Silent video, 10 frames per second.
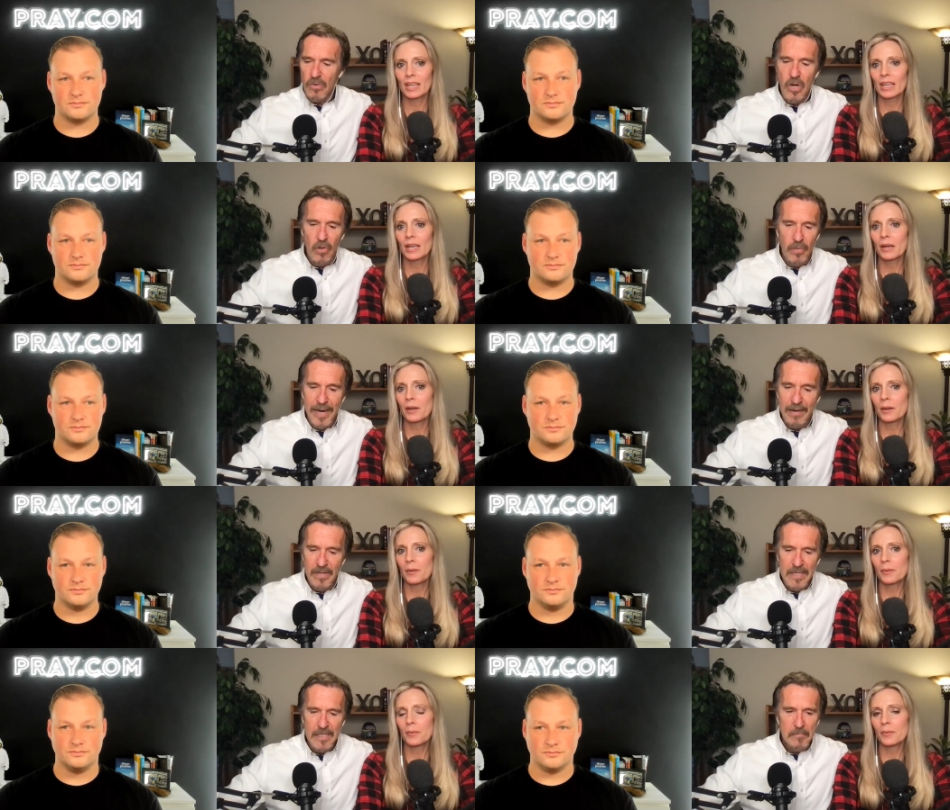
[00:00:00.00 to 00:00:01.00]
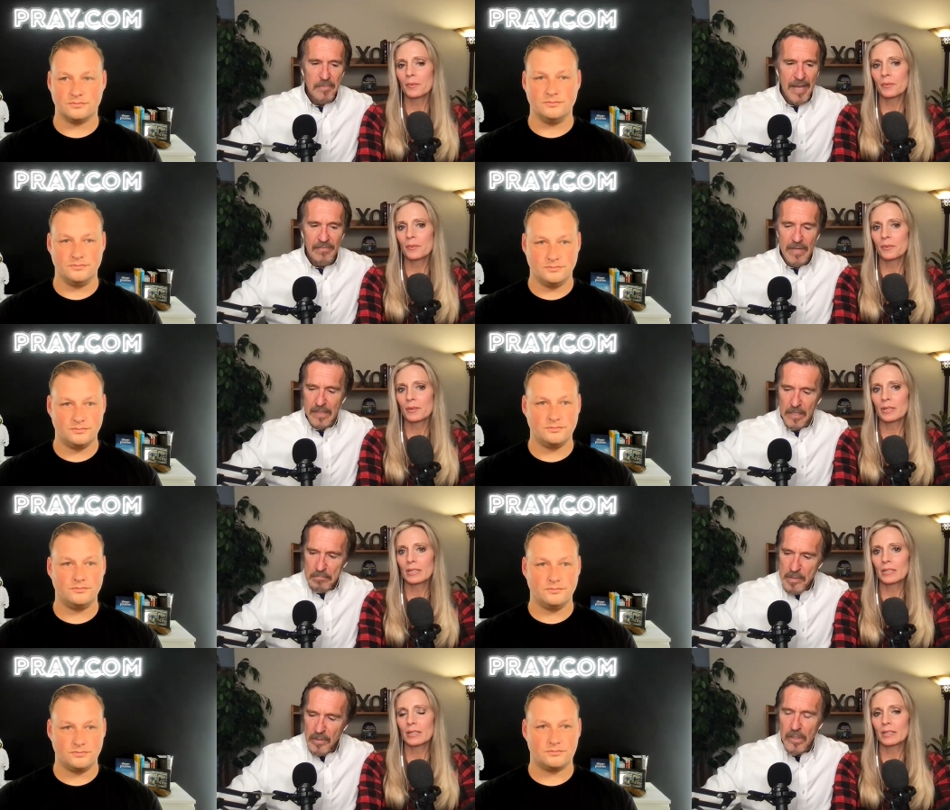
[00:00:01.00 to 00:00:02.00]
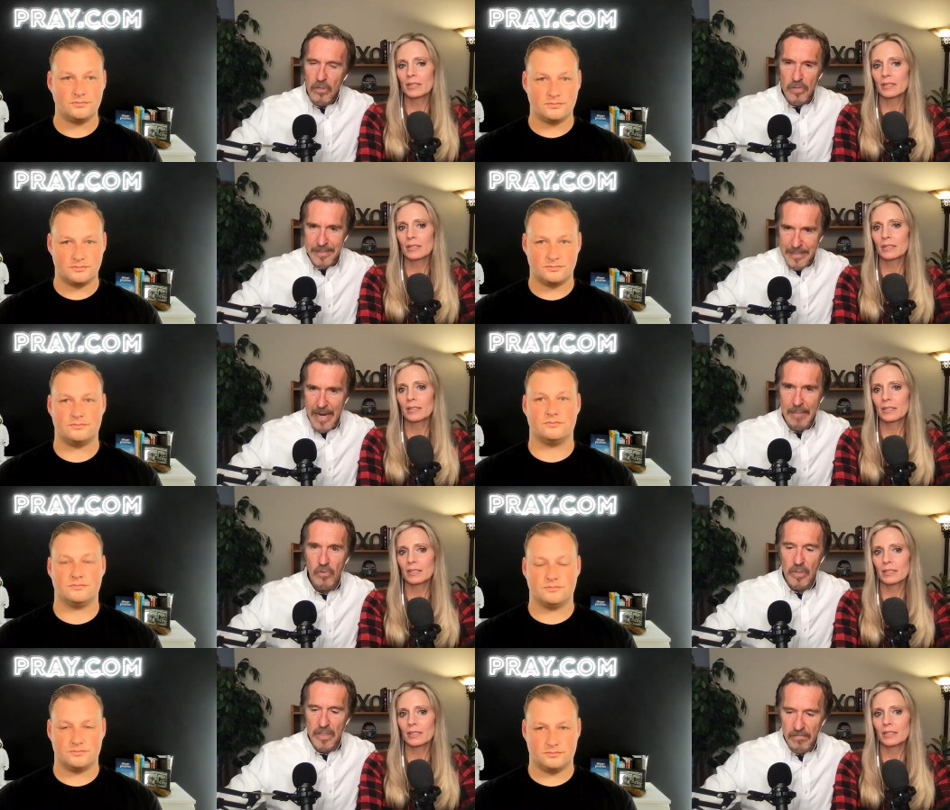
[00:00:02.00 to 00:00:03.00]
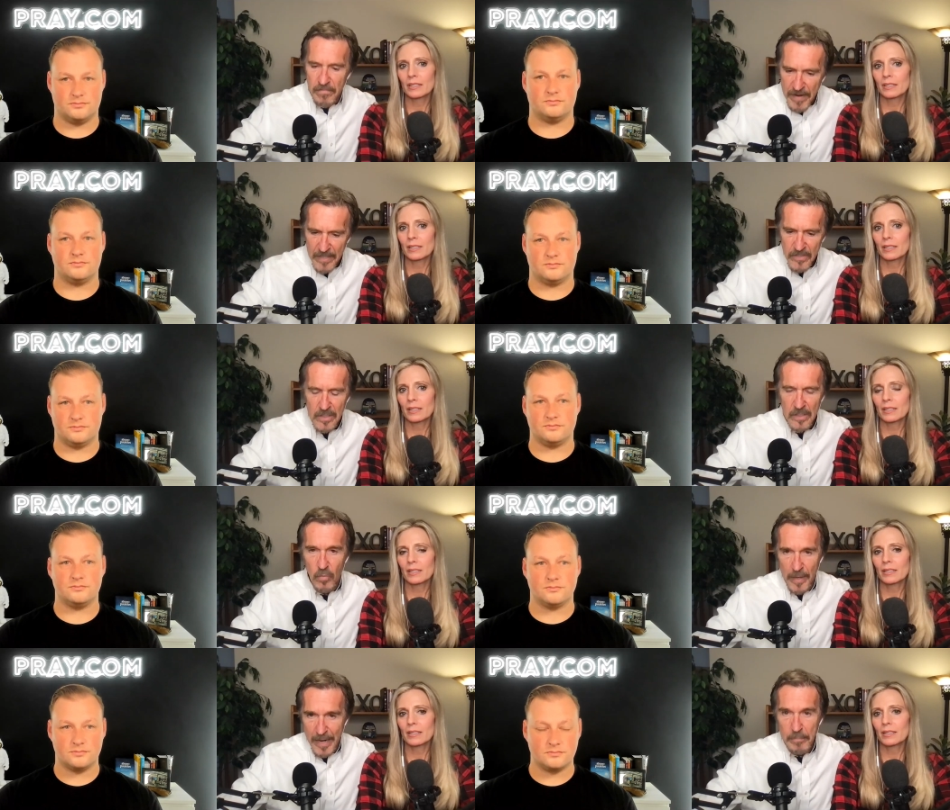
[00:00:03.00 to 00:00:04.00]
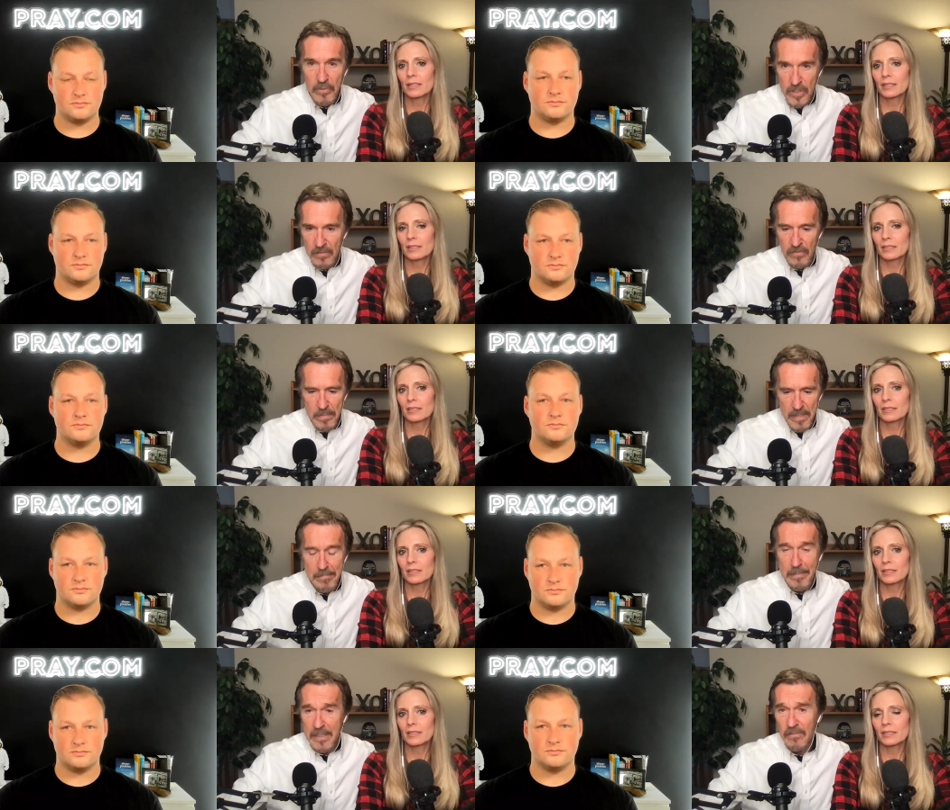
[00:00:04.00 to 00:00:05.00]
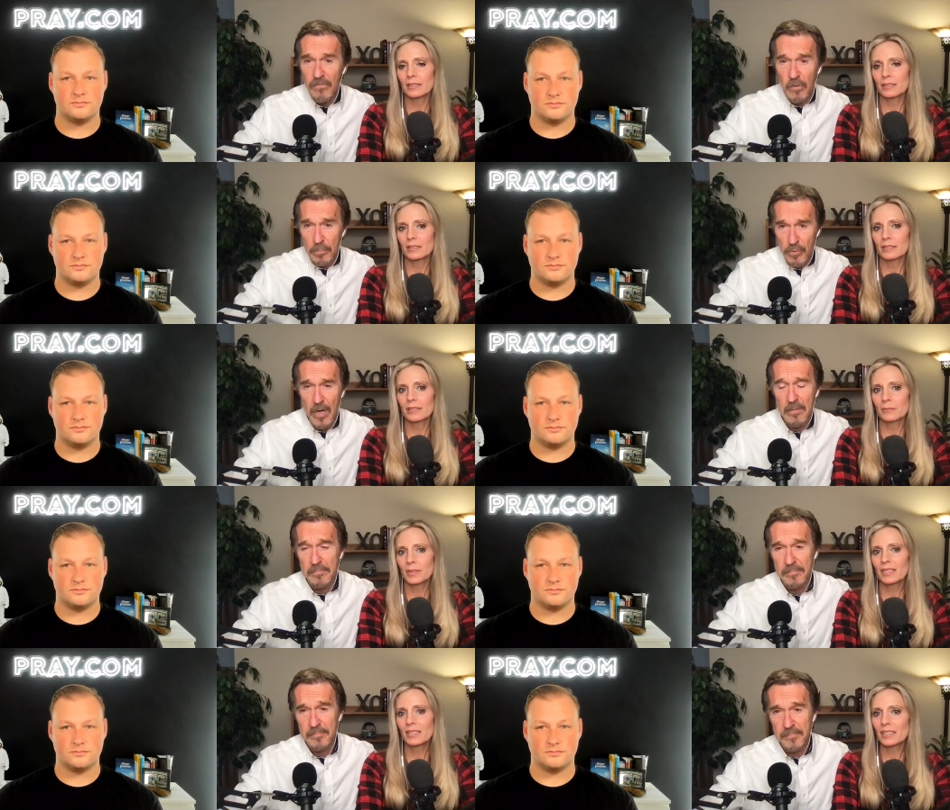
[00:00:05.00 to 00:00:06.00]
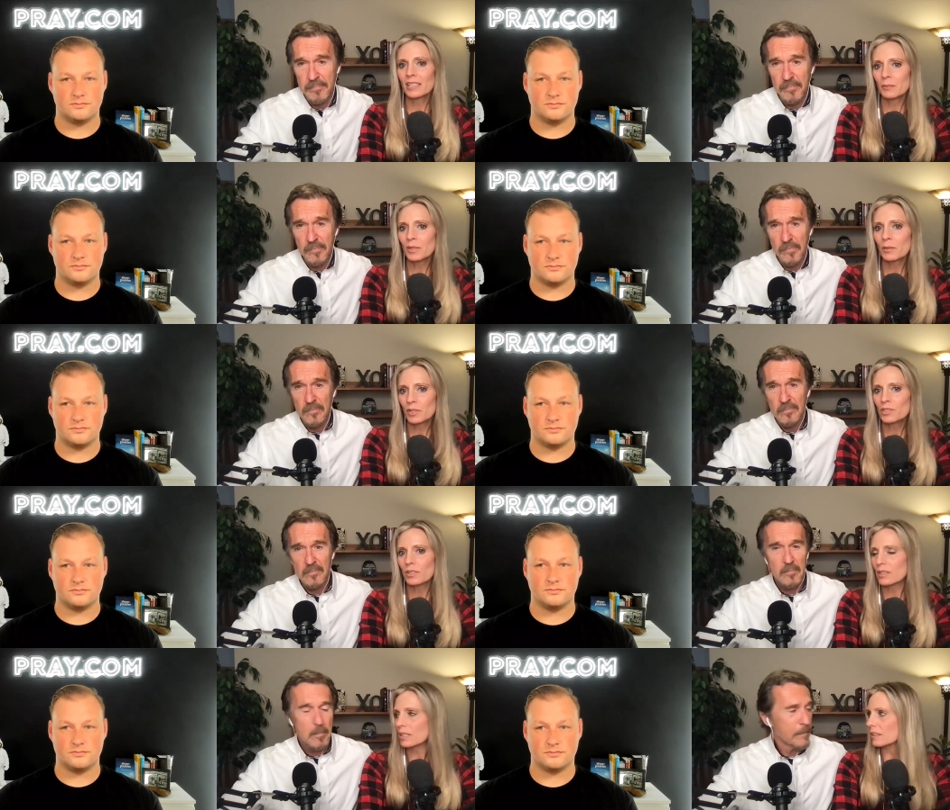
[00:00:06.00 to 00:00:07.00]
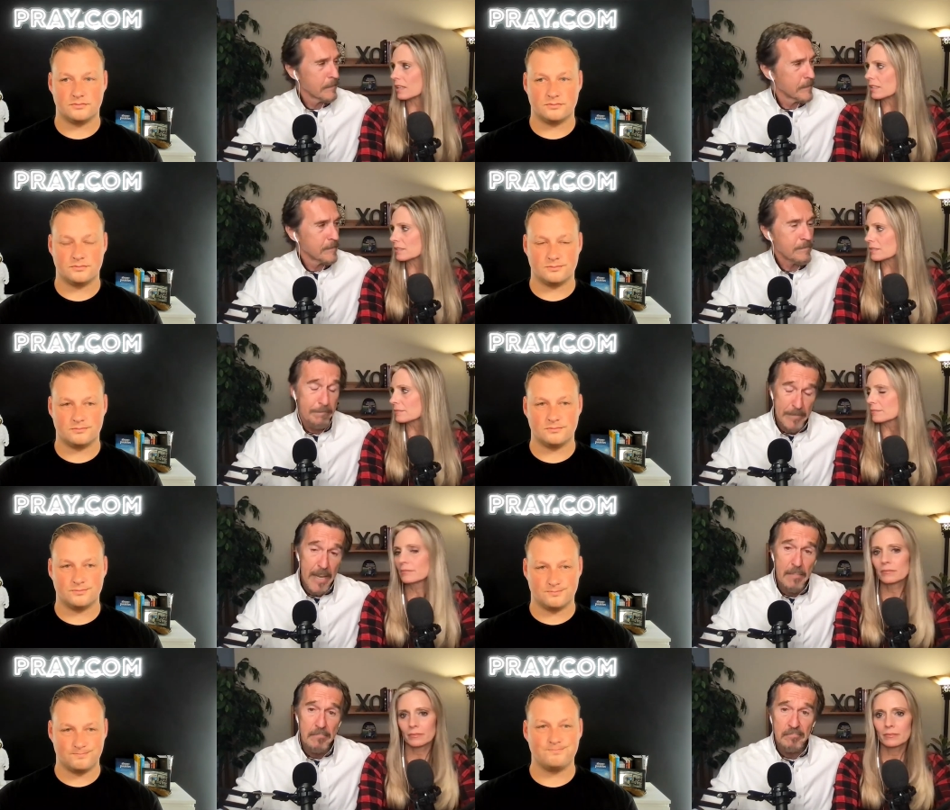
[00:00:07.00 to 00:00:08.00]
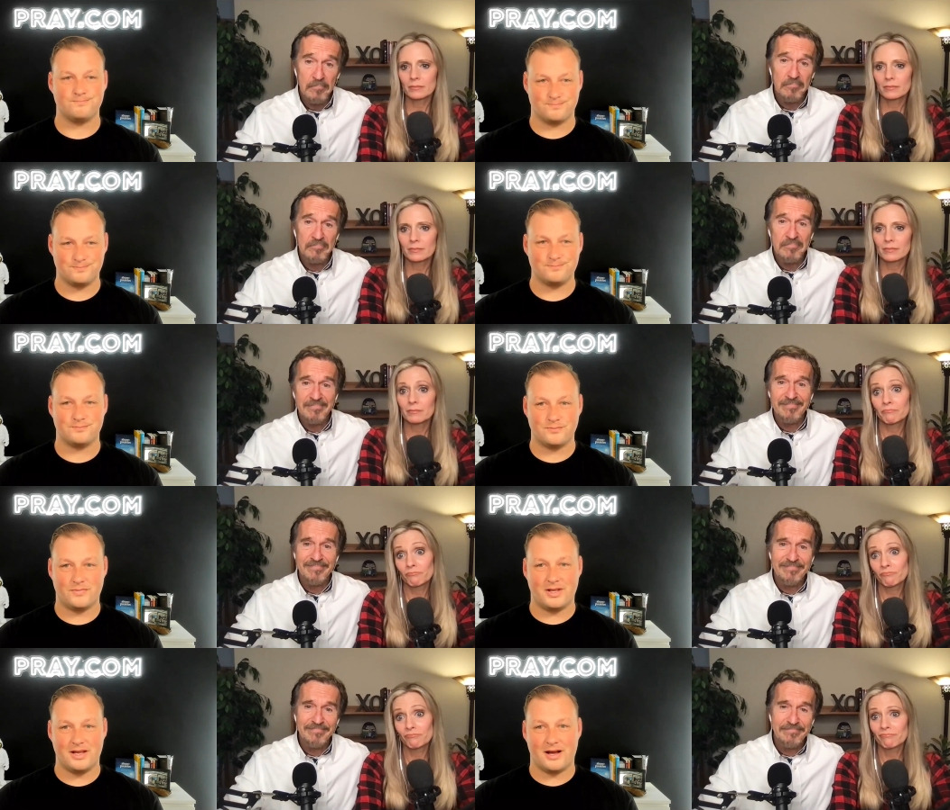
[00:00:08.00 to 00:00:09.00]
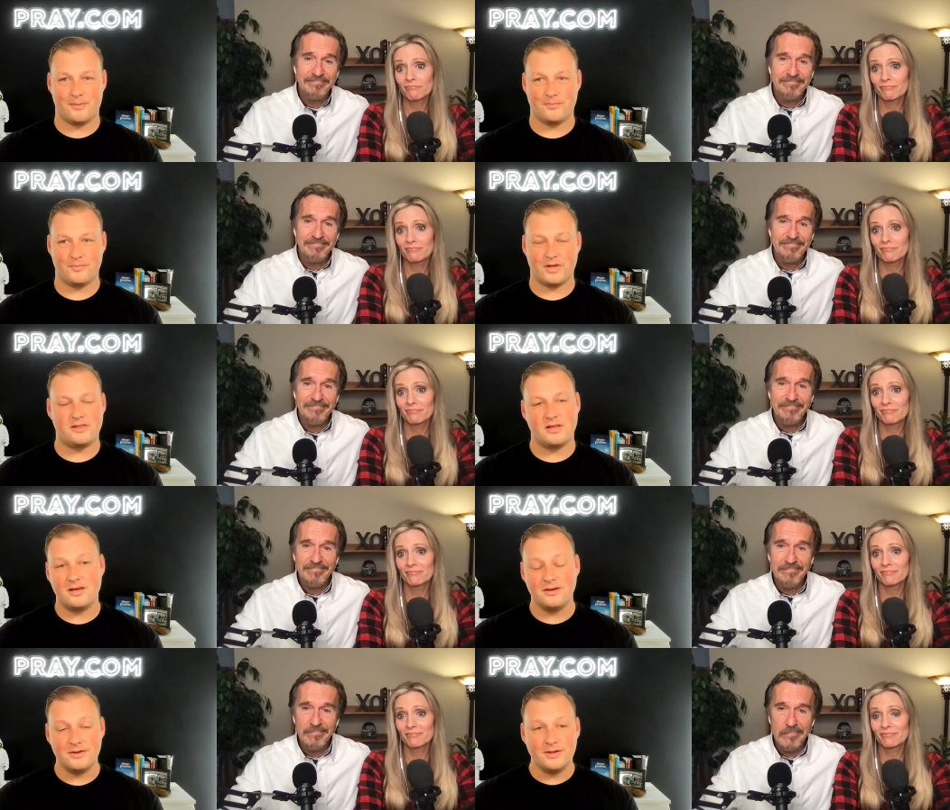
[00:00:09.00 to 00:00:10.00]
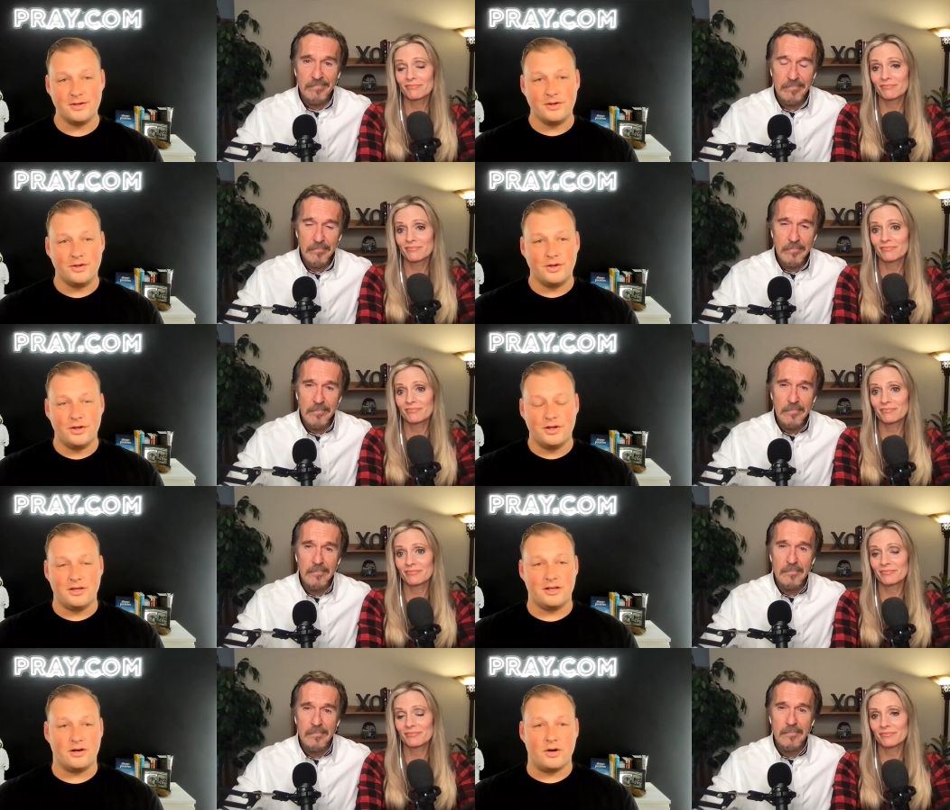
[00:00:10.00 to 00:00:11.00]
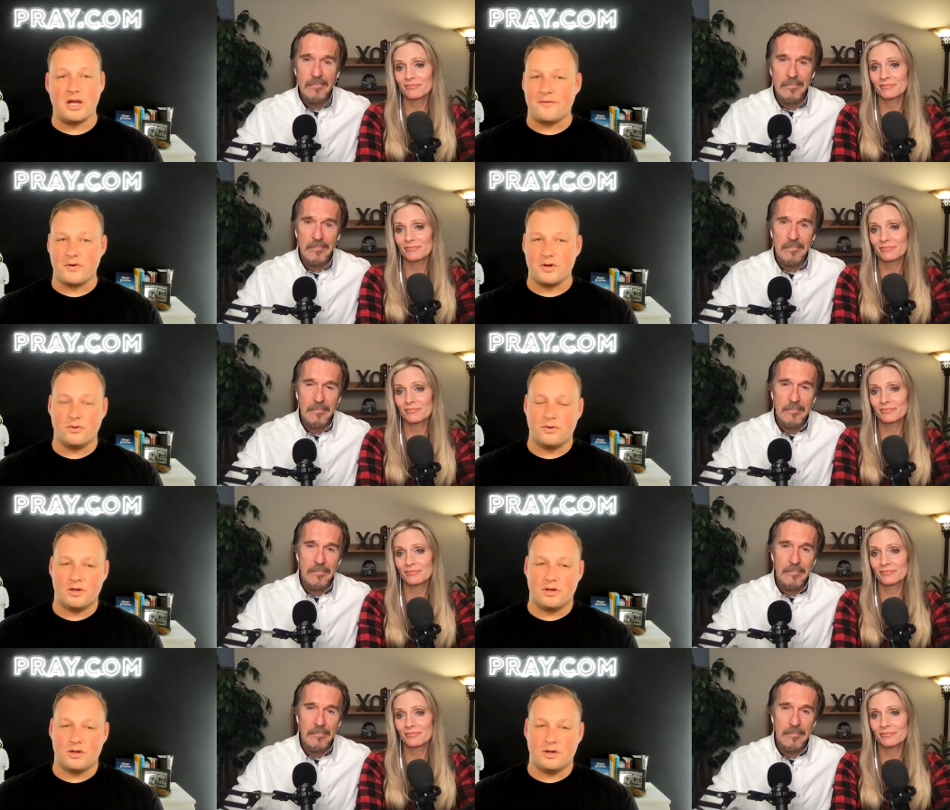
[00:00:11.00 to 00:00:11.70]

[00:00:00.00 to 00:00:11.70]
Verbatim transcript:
Speaker 1: don't know that I've, I've got the ability or the time to really invest in what I perceive to be meaningful prayer.
Speaker 2: I think the enemy wants you to think that.
Speaker 3: Yeah. Yeah. I think you know if you